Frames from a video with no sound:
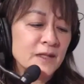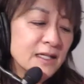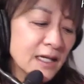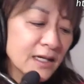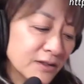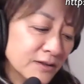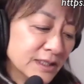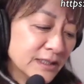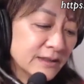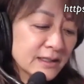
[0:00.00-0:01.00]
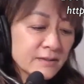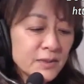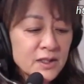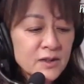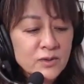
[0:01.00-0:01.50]
And how do you see that
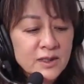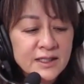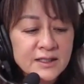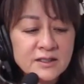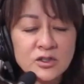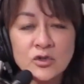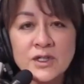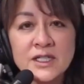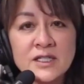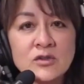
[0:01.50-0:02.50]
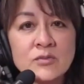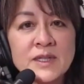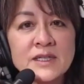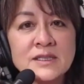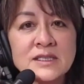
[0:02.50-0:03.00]
being related to creating your
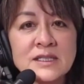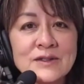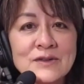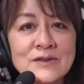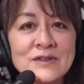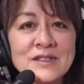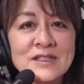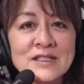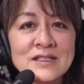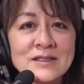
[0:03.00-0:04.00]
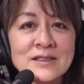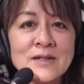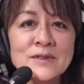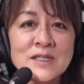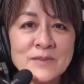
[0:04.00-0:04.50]
best self? 'Cause
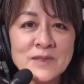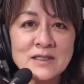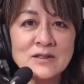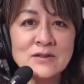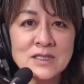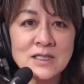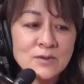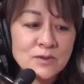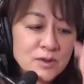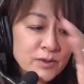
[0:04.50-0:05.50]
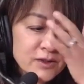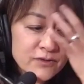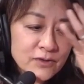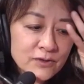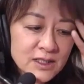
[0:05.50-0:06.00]
that was something that you said was one of
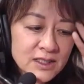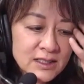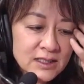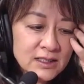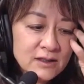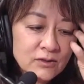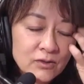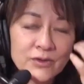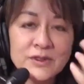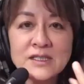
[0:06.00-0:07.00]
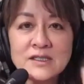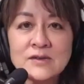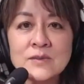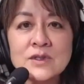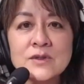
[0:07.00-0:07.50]
your key learnings
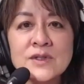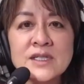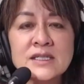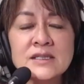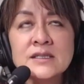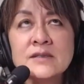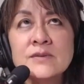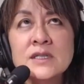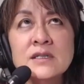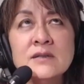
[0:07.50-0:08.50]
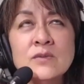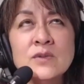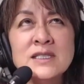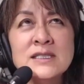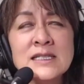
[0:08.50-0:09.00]
from doing this. What
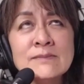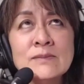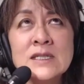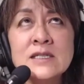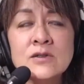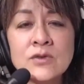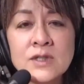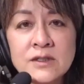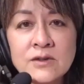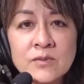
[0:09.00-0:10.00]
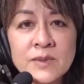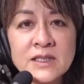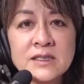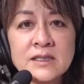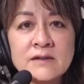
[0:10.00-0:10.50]
does that mean, creating your
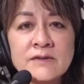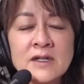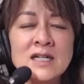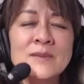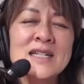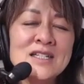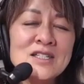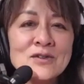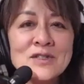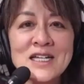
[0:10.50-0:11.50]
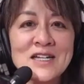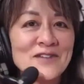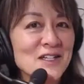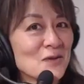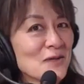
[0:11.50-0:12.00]
best self? I mean, I know the kind of
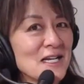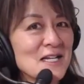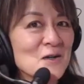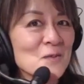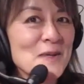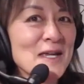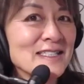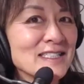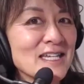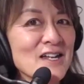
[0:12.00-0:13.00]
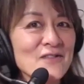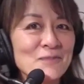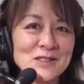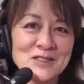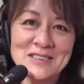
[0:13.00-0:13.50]
like creating your best self,
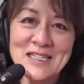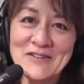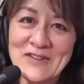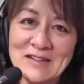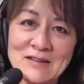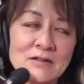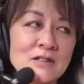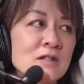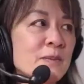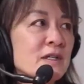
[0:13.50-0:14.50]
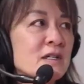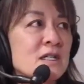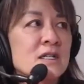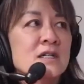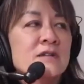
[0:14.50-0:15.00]
put yourself out there, but
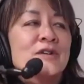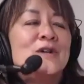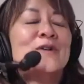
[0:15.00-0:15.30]
from